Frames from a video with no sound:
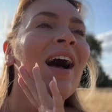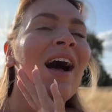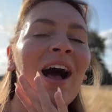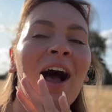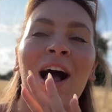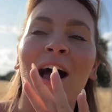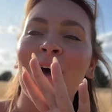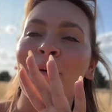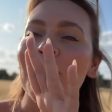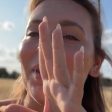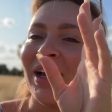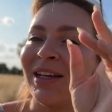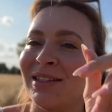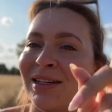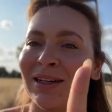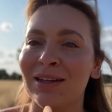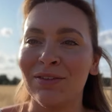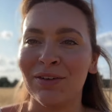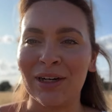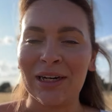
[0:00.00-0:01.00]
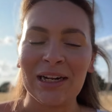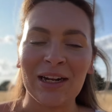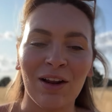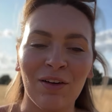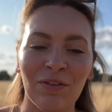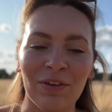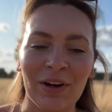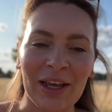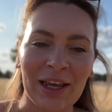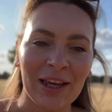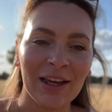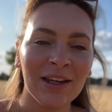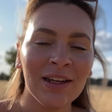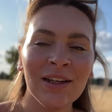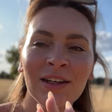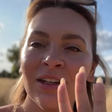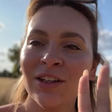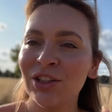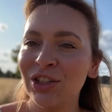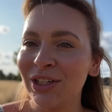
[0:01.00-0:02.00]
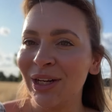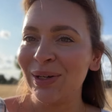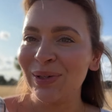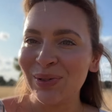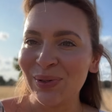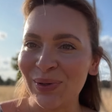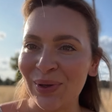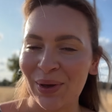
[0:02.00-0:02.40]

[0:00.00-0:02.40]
I did a really lovely gentle